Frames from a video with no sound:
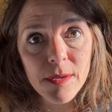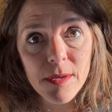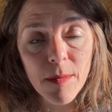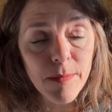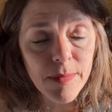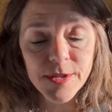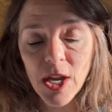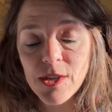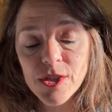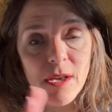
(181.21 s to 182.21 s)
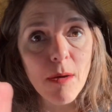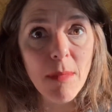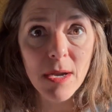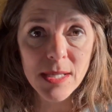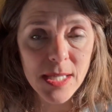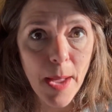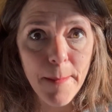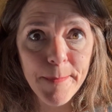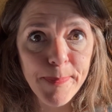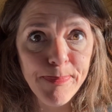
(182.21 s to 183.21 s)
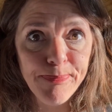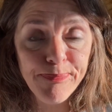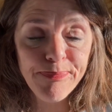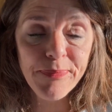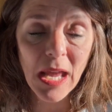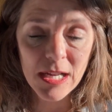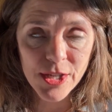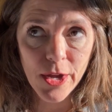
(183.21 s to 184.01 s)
It changes our mindset. So